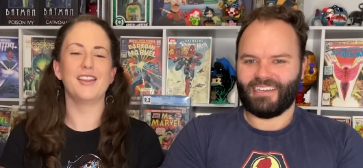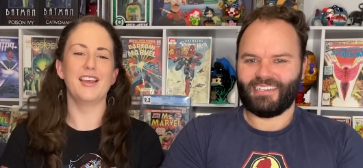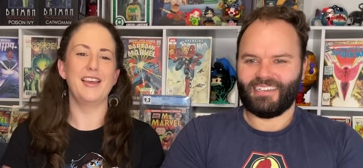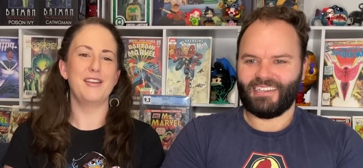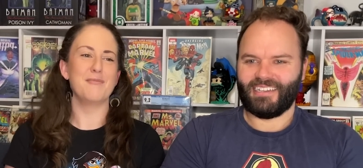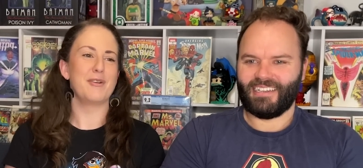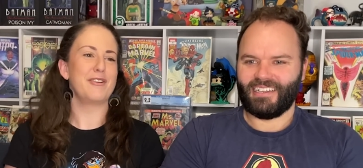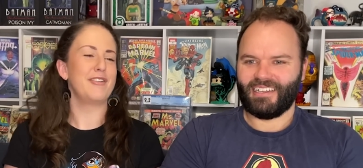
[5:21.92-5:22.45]

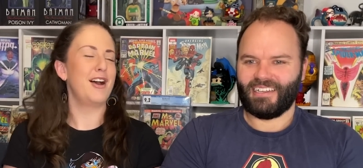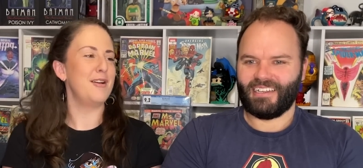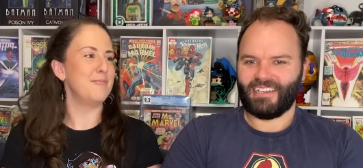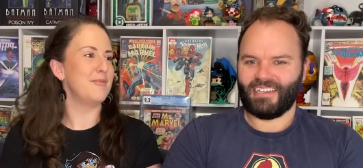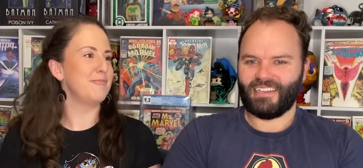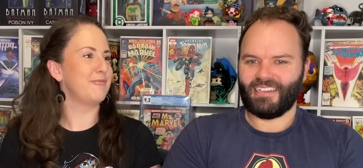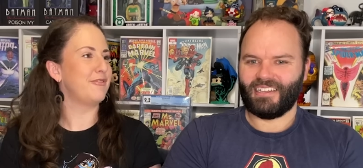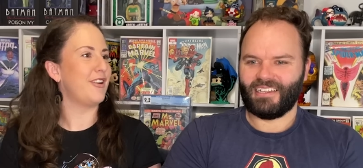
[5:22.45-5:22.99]
Speaker 1: than
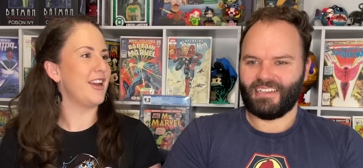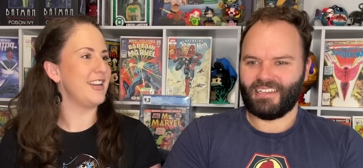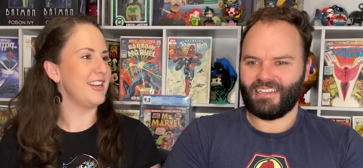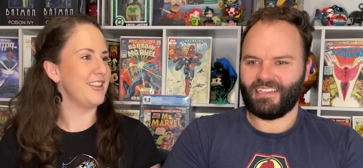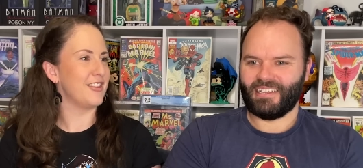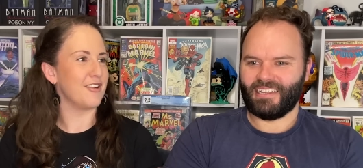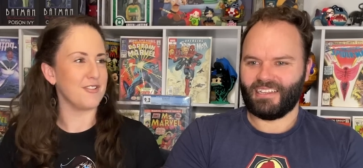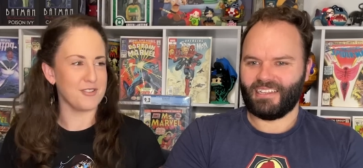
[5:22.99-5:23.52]
I'm
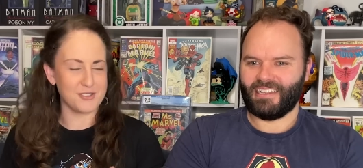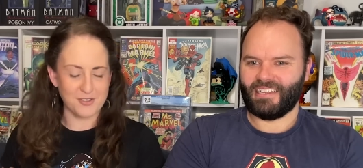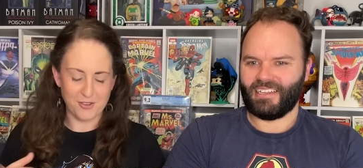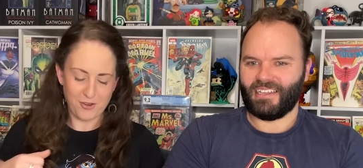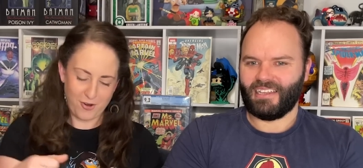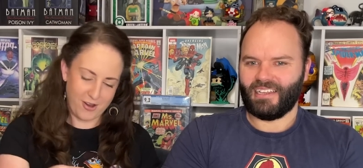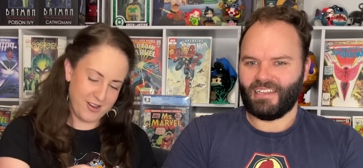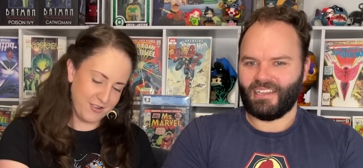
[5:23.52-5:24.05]
fighting thugs on
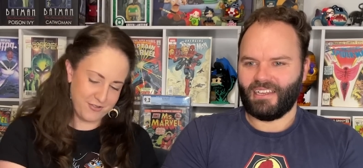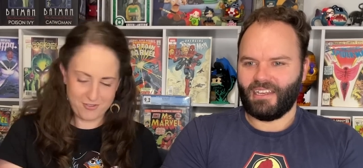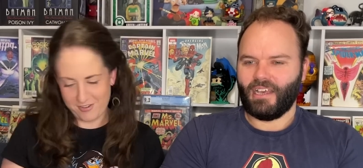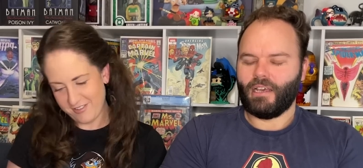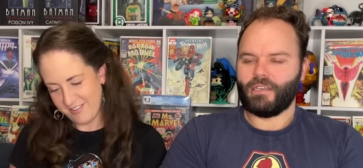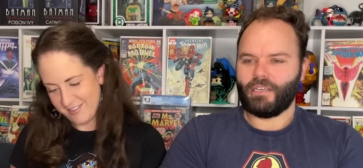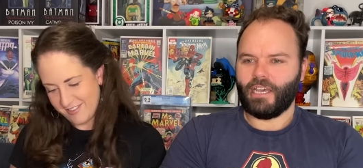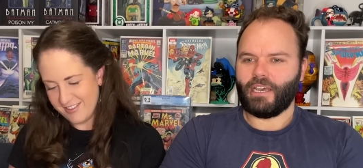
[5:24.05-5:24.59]
the ground.
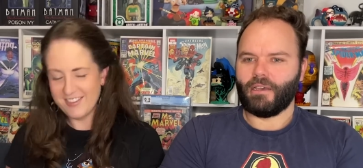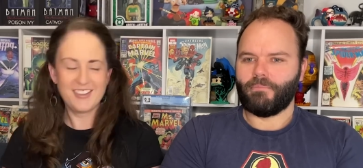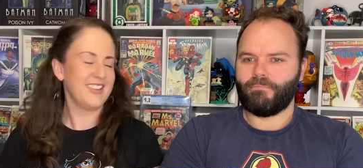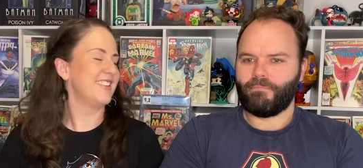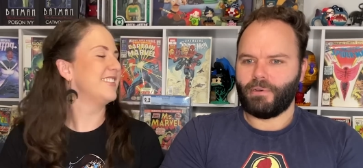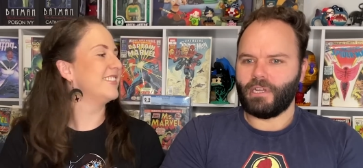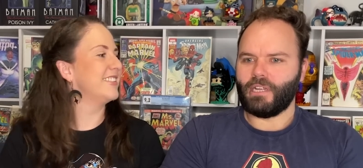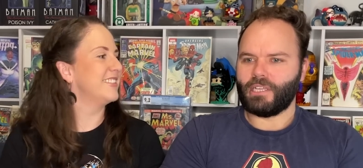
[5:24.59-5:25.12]
Speaker 2: Yeah,
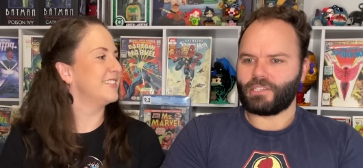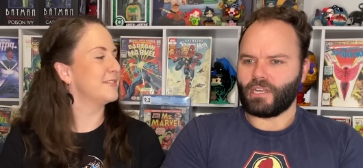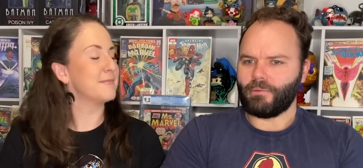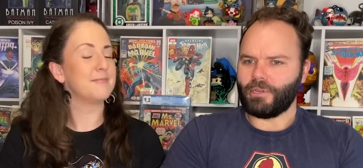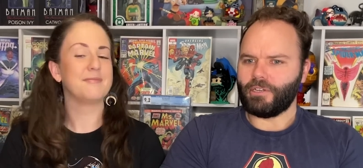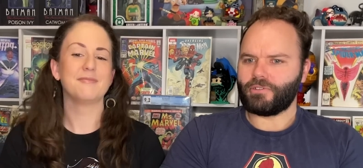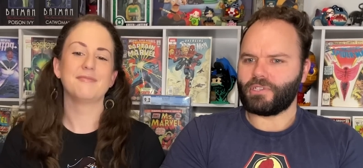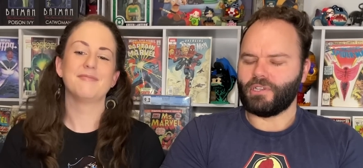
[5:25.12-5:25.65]
but it's going to
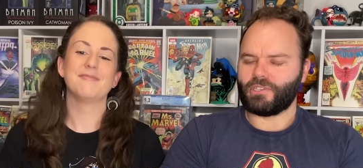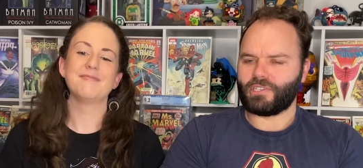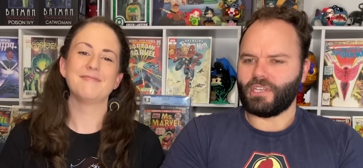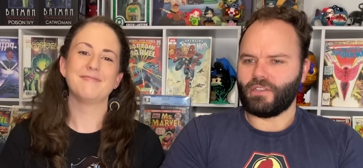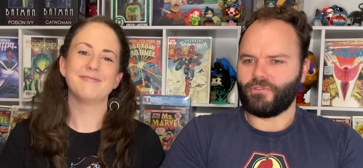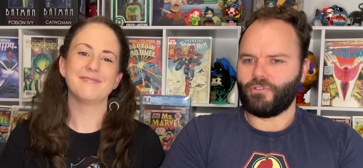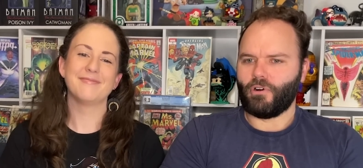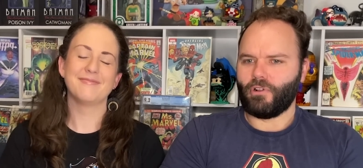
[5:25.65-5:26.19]
be interesting to see
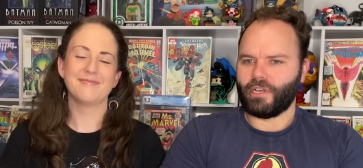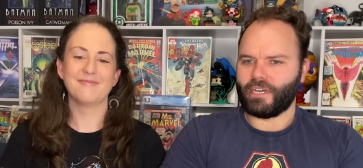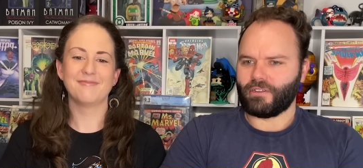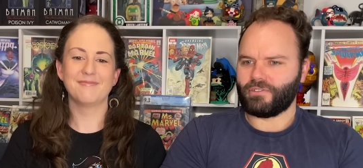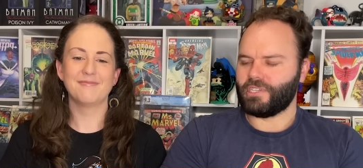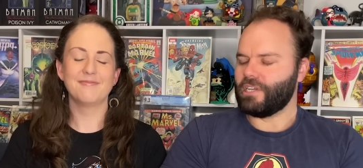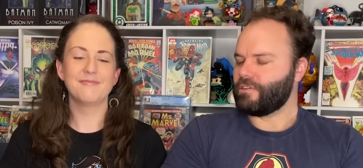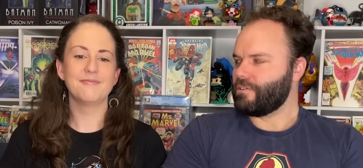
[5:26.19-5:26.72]
the fallout
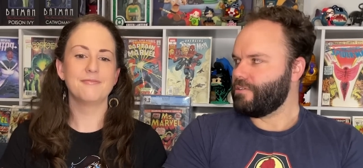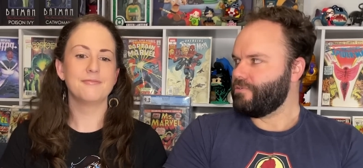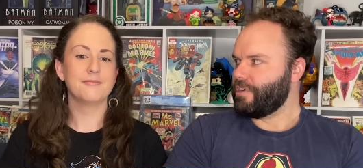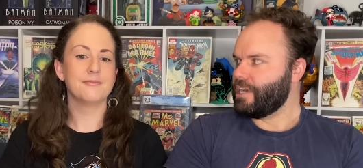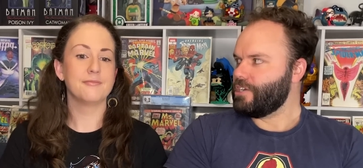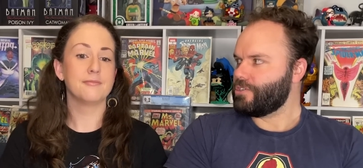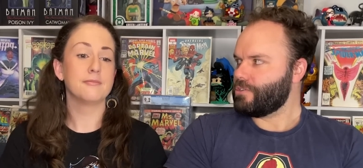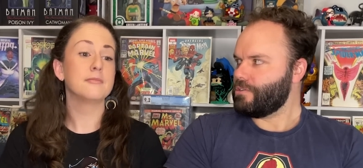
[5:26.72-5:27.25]
of Secret
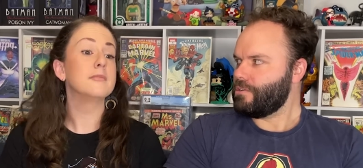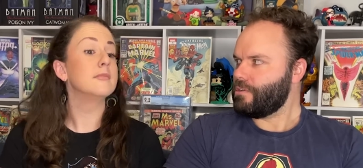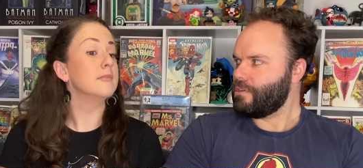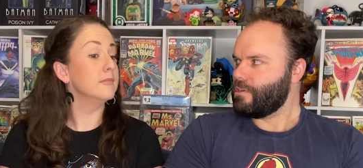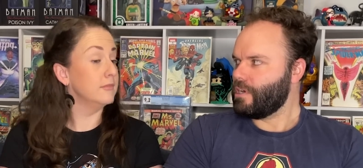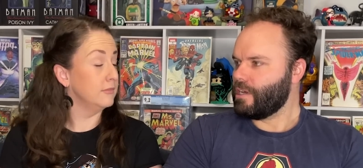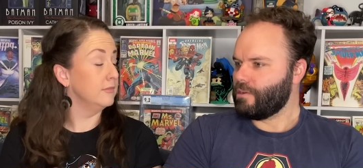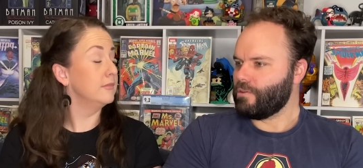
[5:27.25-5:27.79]
Invasion
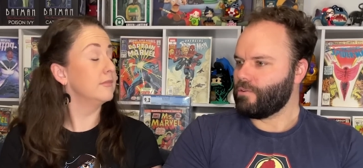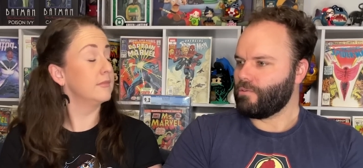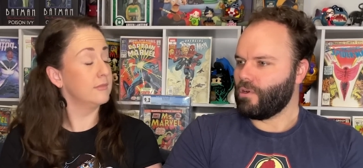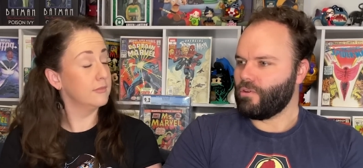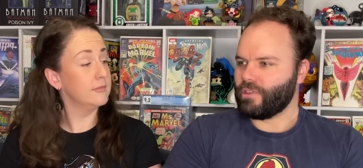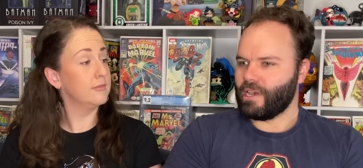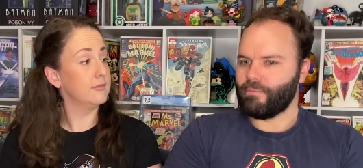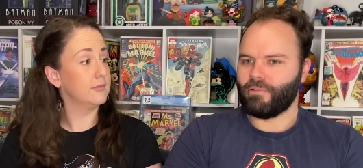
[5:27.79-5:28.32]
mm. and the
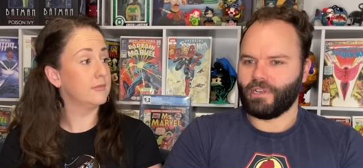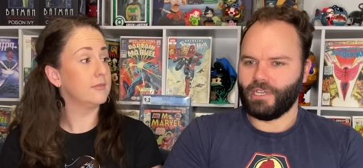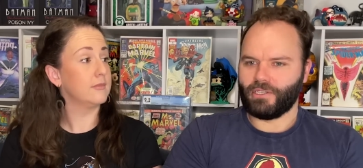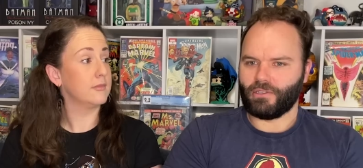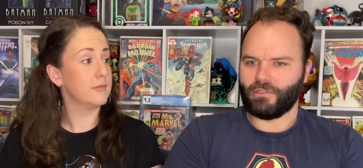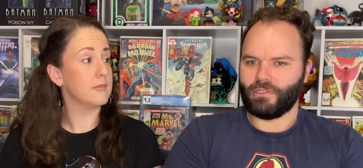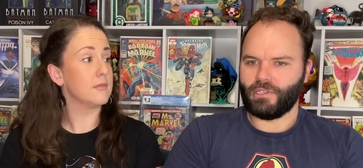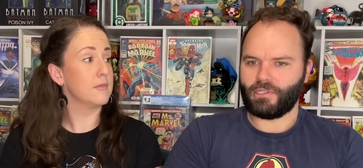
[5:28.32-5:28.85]
role that plays
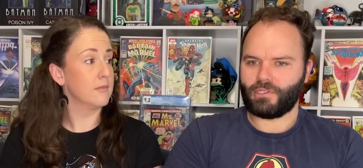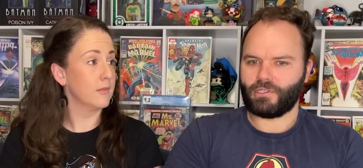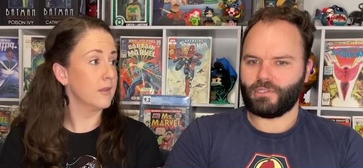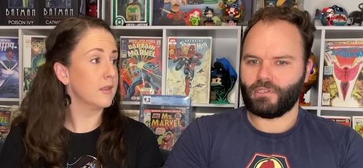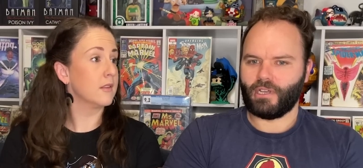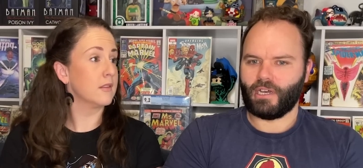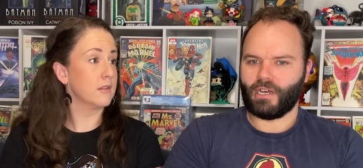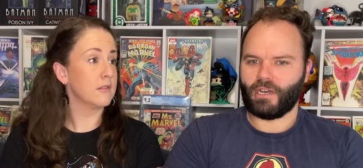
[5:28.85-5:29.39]
on this,
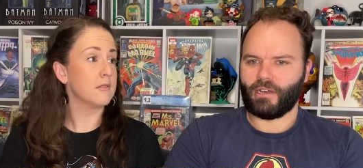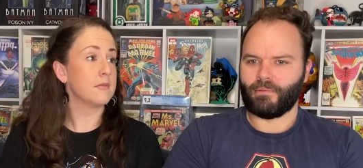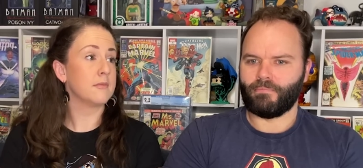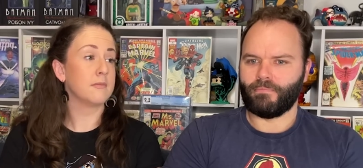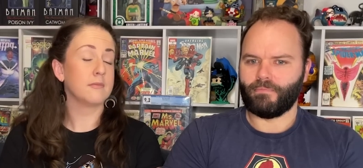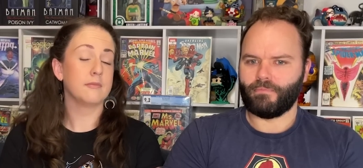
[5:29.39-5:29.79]
uh,